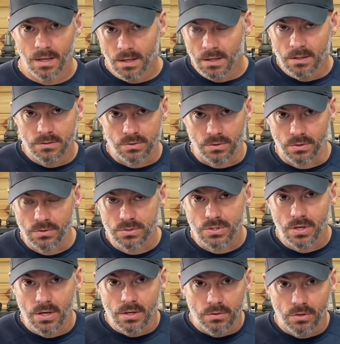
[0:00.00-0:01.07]
So
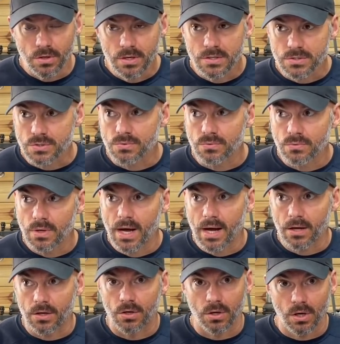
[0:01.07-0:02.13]
there is
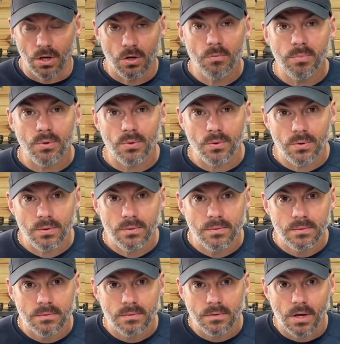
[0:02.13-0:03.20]
global
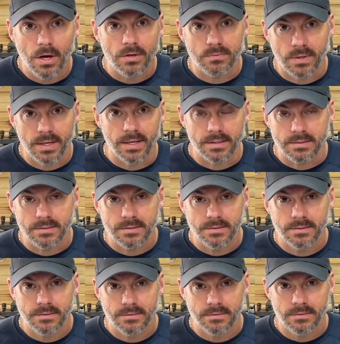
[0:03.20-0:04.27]
unrest.
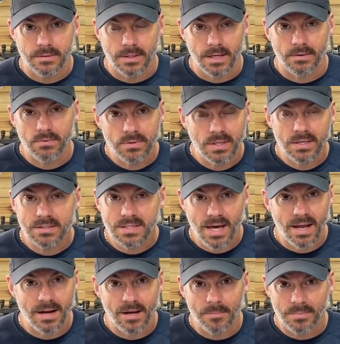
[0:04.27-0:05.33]
Everything's
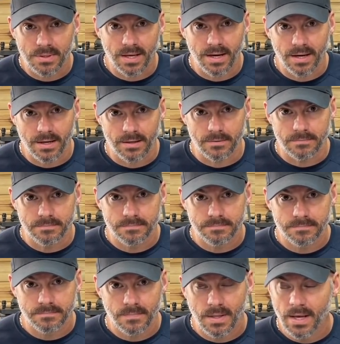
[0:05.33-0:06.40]
kind of up in the air.
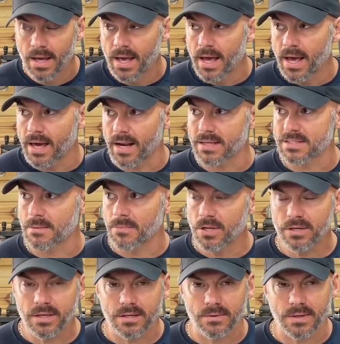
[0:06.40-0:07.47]
And as I'm
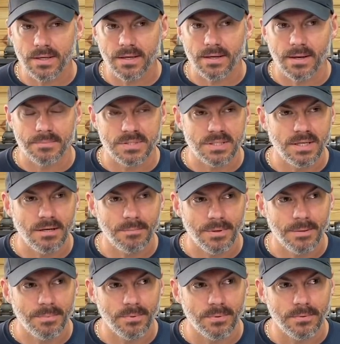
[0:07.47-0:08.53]
looking around, I'm seeing
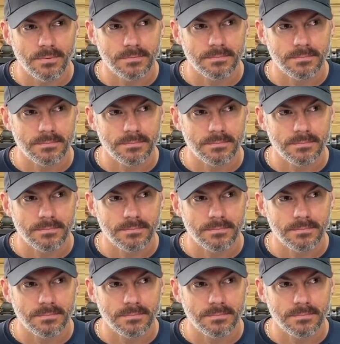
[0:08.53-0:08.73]
people